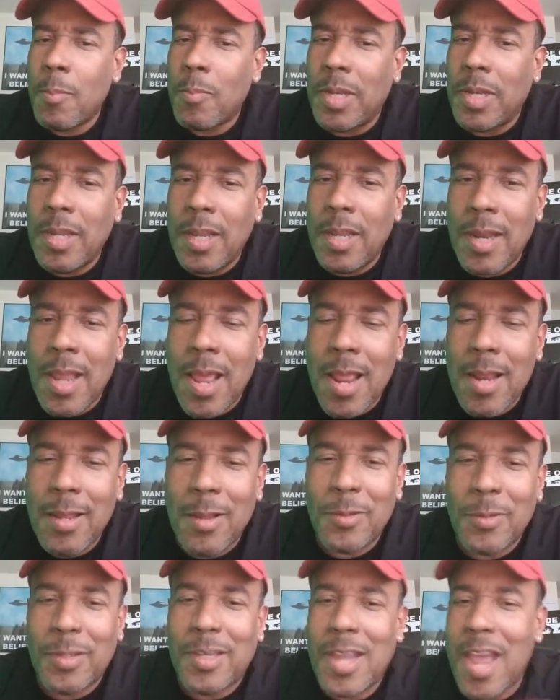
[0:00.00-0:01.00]
But then that
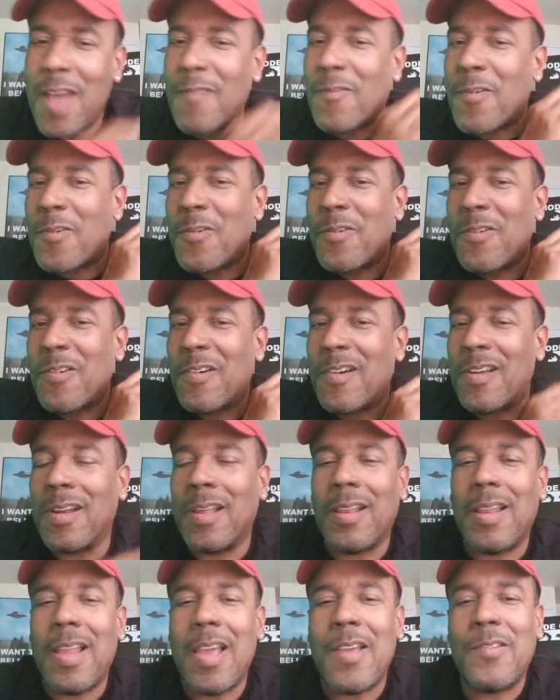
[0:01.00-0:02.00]
little devil
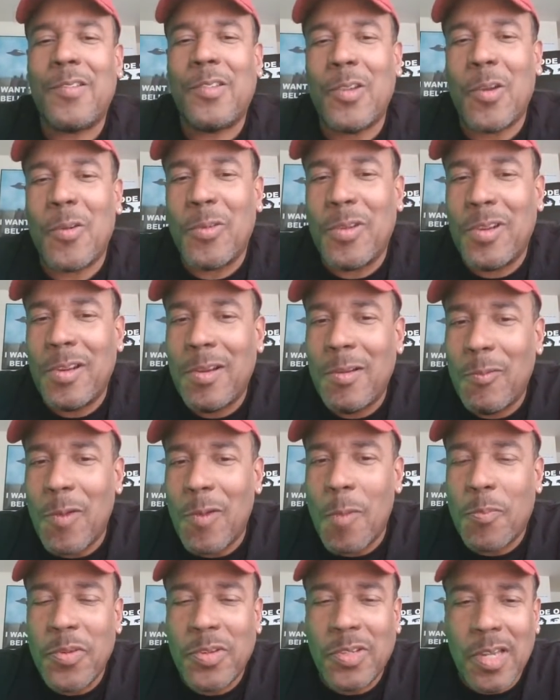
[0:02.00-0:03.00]
on her left shoulder
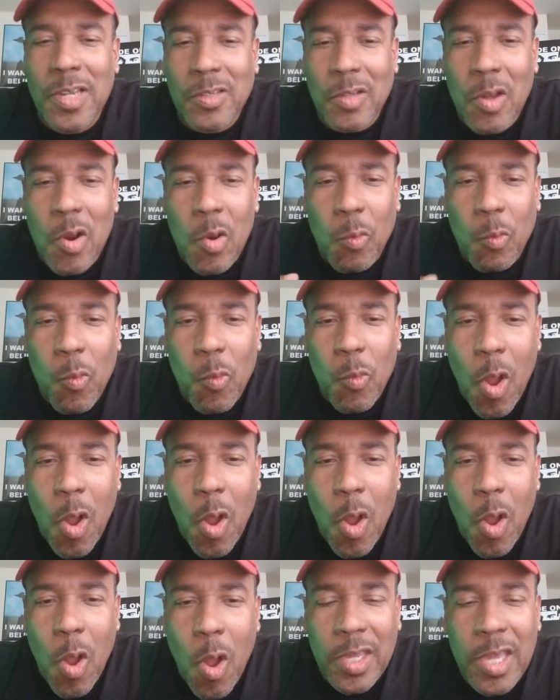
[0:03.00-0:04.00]
represents her
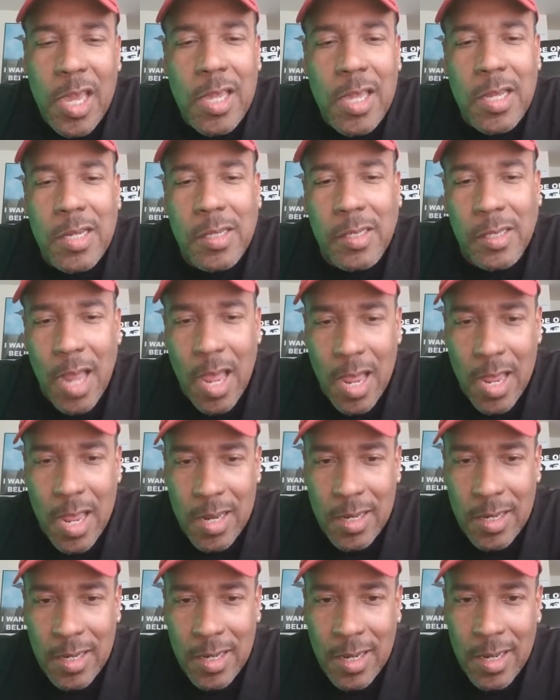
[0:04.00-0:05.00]
raw, kinky side.